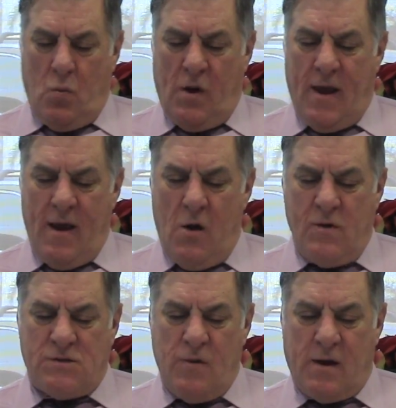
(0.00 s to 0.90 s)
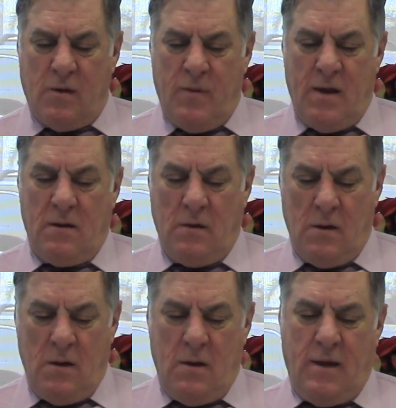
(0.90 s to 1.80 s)
What I always
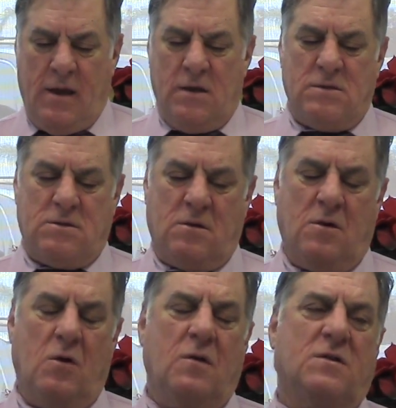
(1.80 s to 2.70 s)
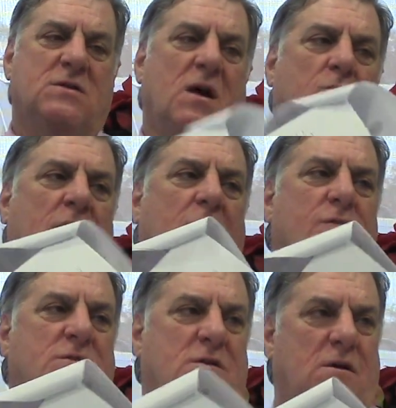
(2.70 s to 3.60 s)
recommend is go to the summary
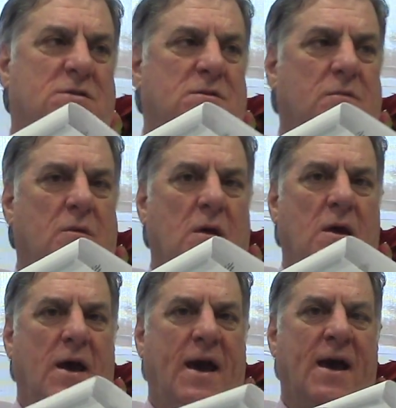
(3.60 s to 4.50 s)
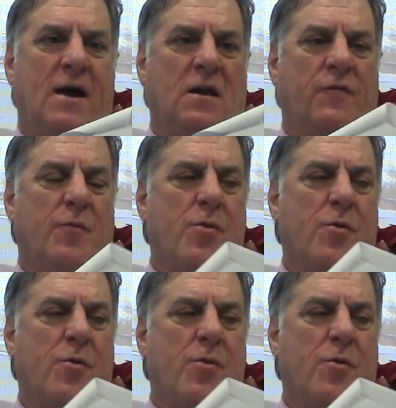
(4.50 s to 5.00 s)
of results. And if a